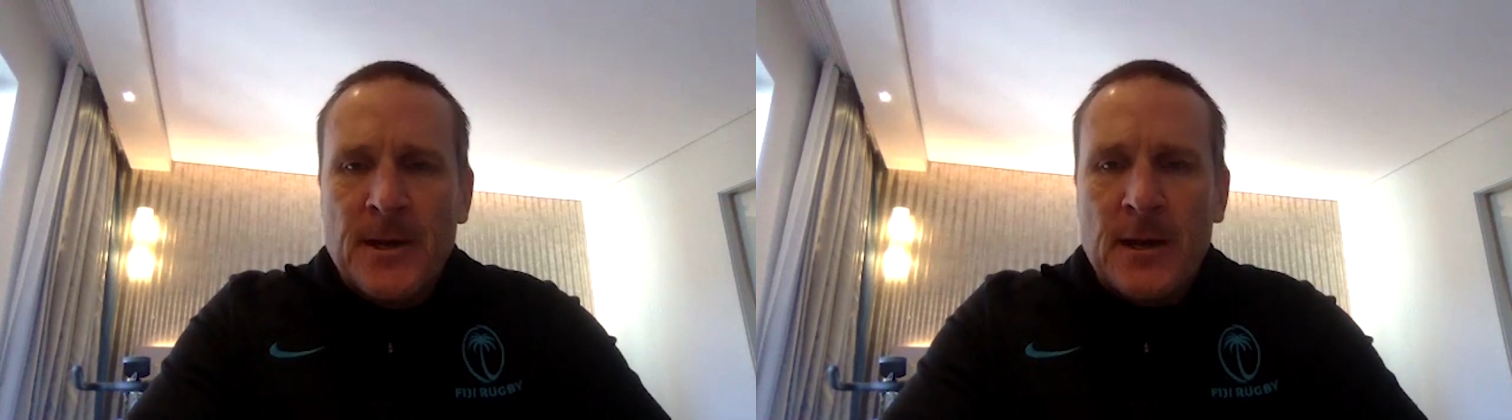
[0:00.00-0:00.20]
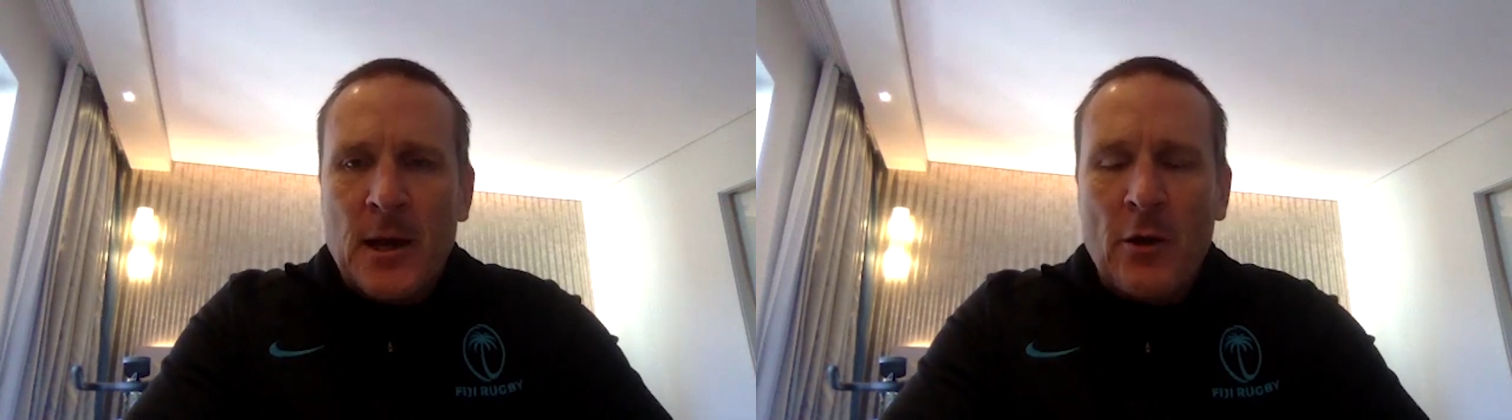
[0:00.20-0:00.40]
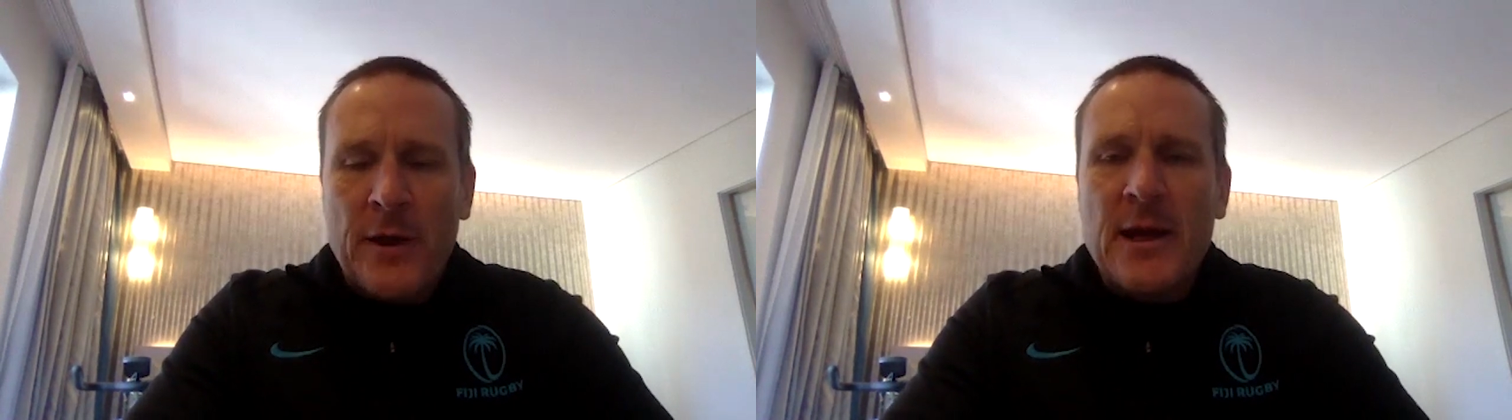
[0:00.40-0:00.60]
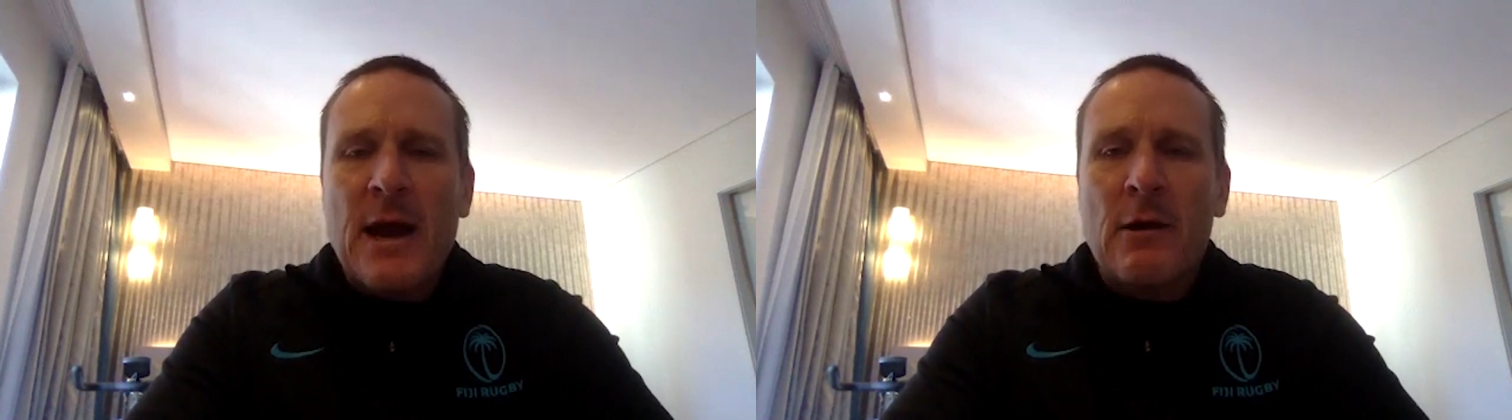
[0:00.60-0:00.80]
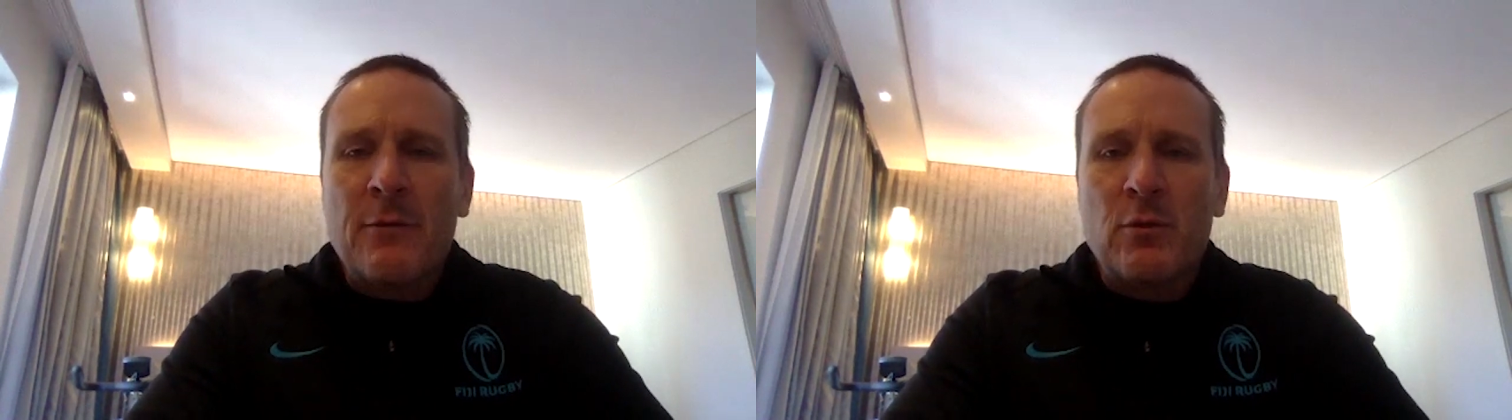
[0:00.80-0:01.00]
I think
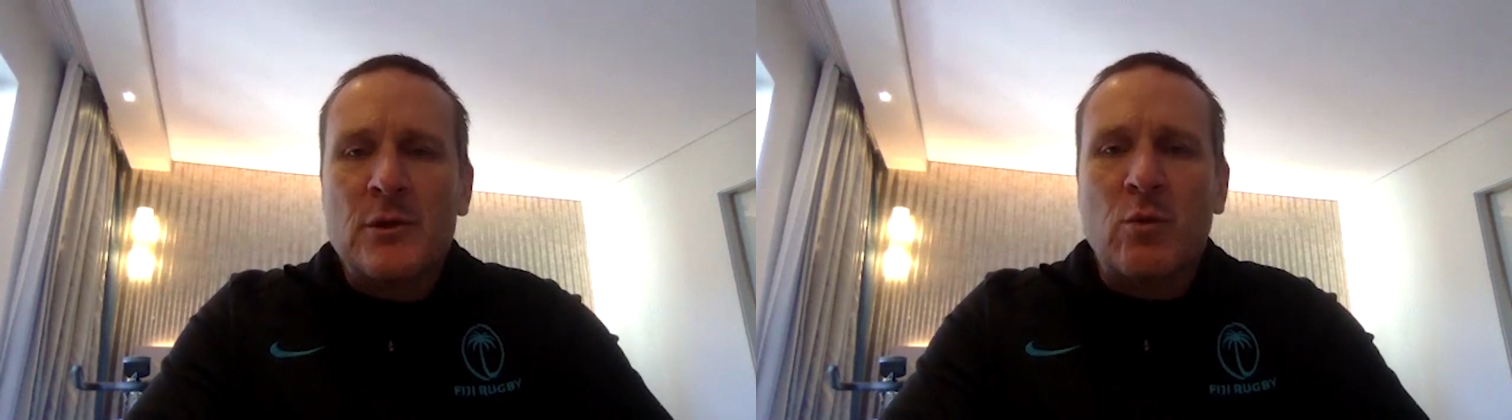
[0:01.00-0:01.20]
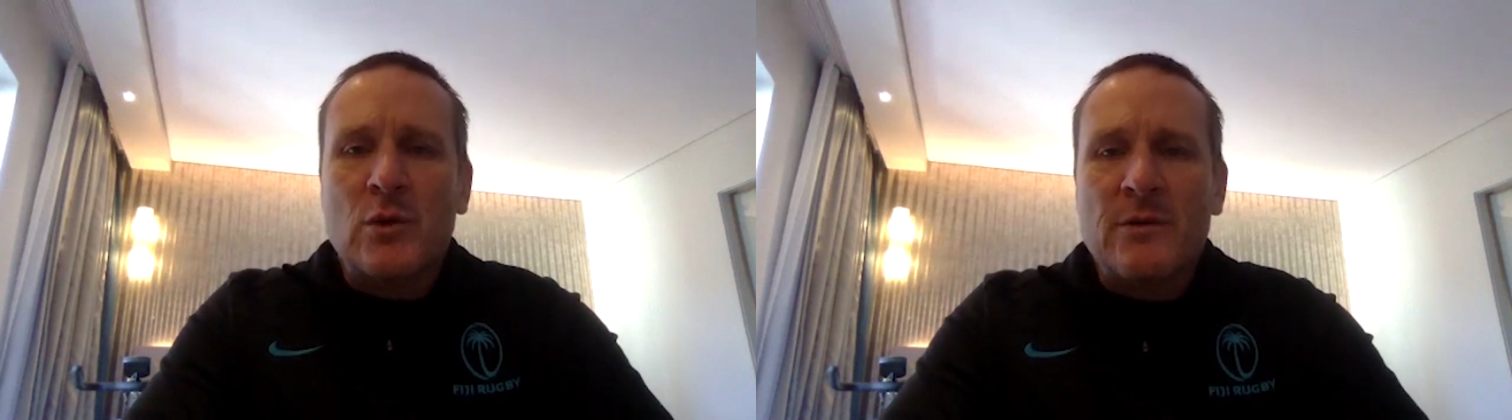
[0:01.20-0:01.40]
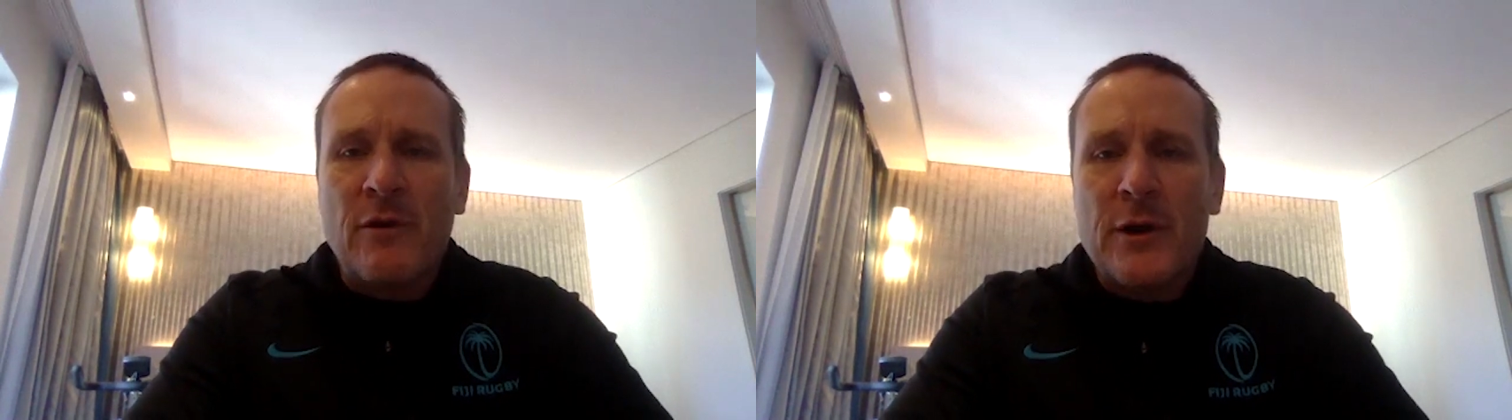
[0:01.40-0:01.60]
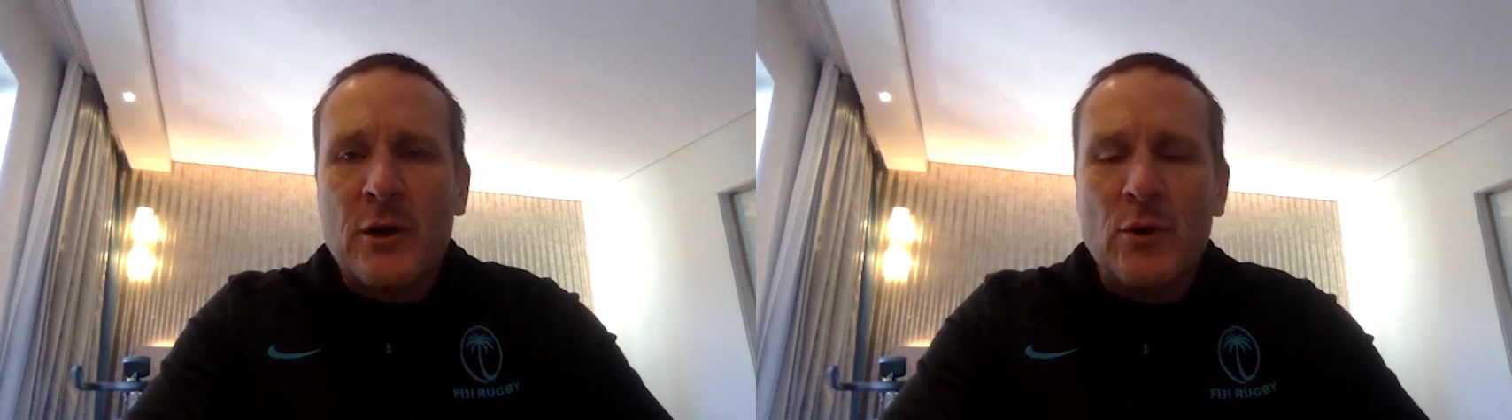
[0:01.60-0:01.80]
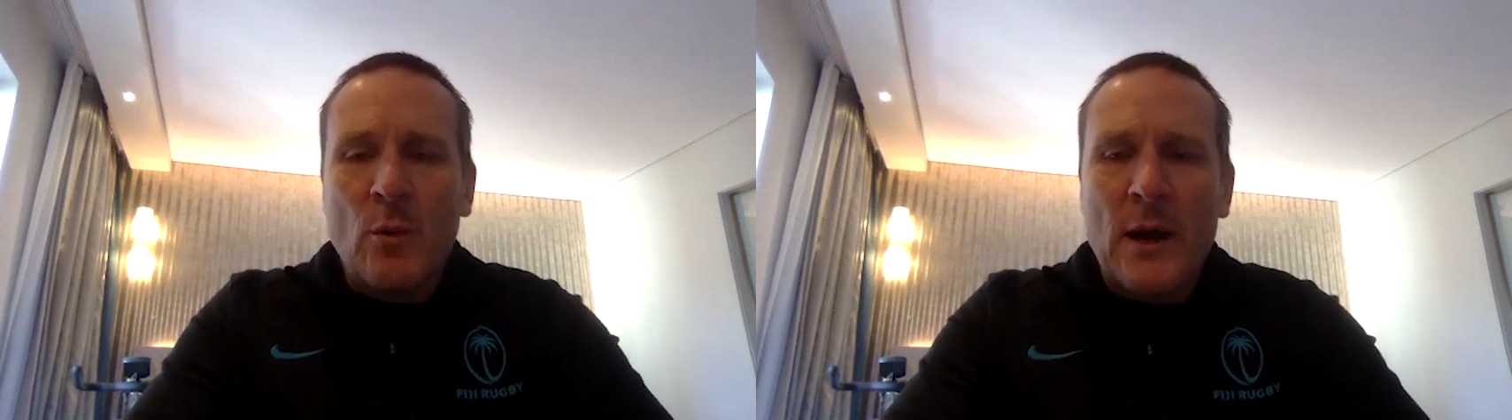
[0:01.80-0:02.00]
Gareth was very
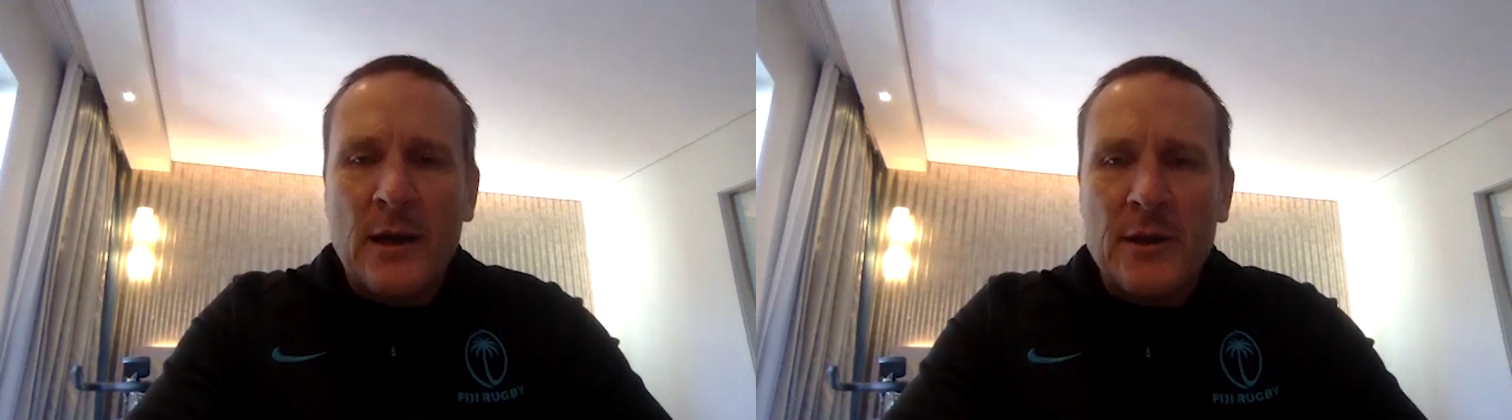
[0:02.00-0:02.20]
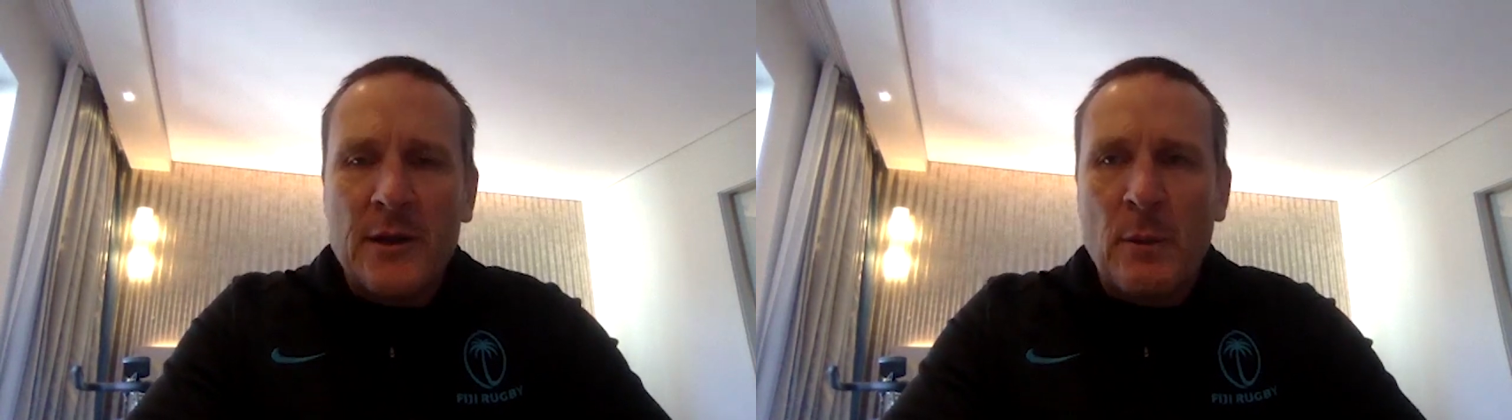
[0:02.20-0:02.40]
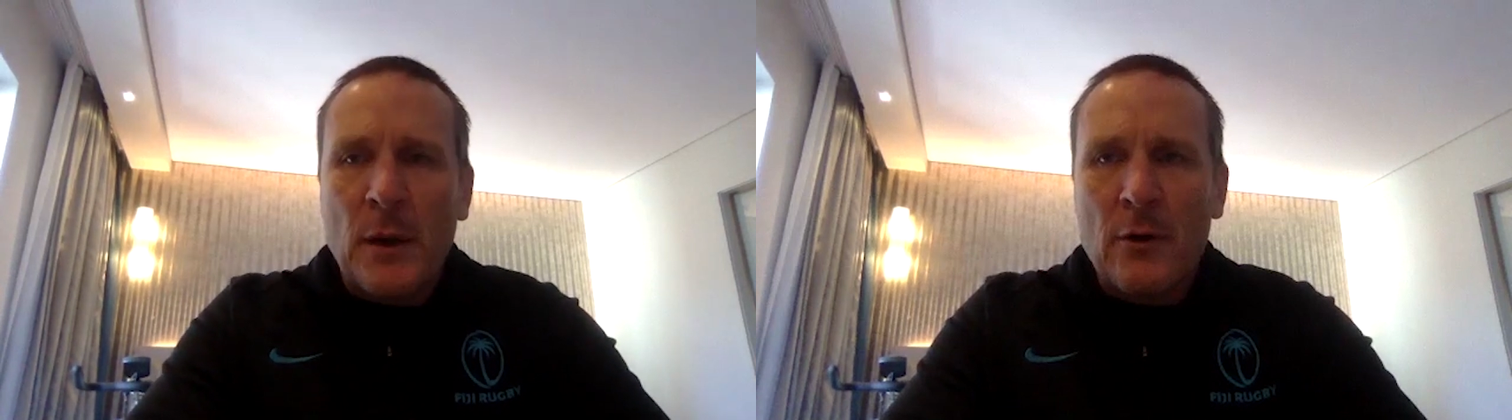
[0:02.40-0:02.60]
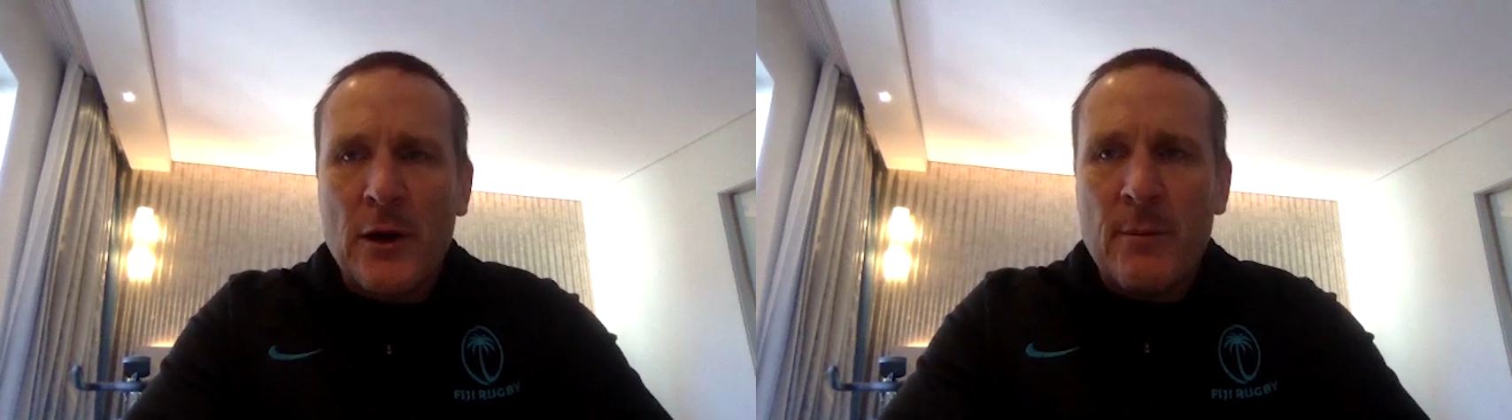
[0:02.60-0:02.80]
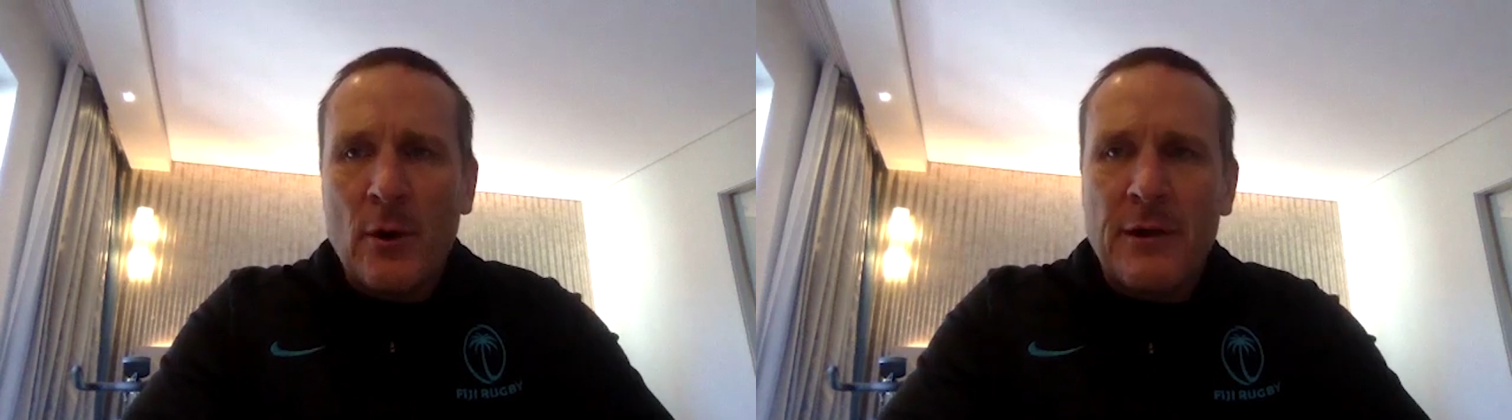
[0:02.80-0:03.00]
good the way he led the program.
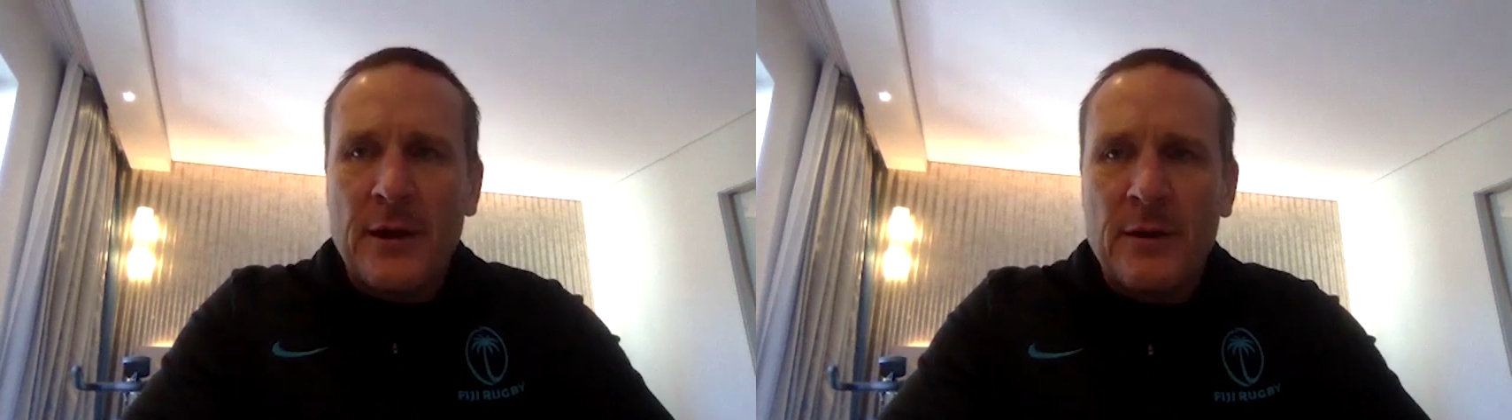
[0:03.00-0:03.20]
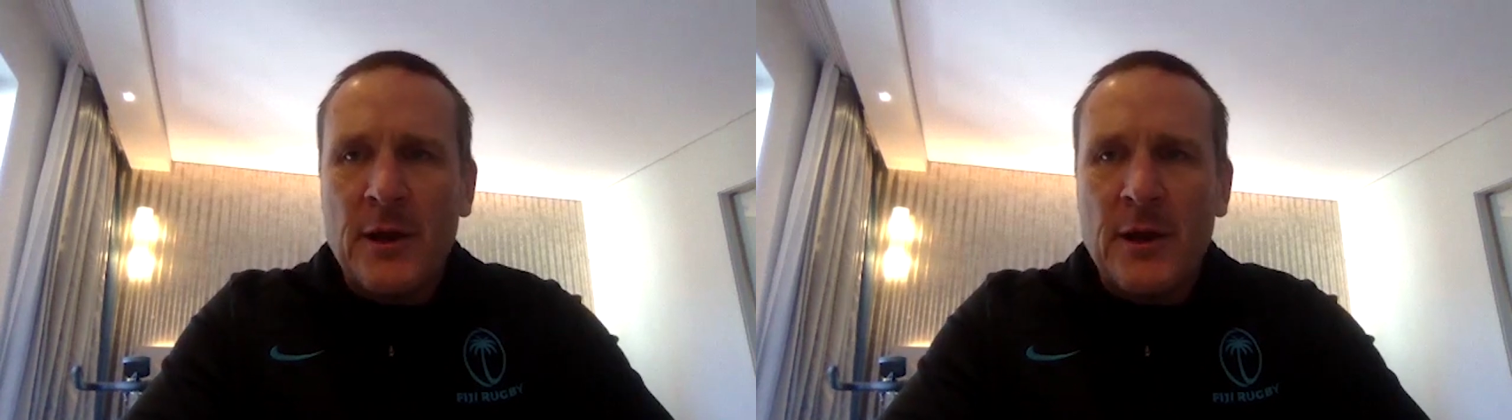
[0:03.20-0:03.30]
I think,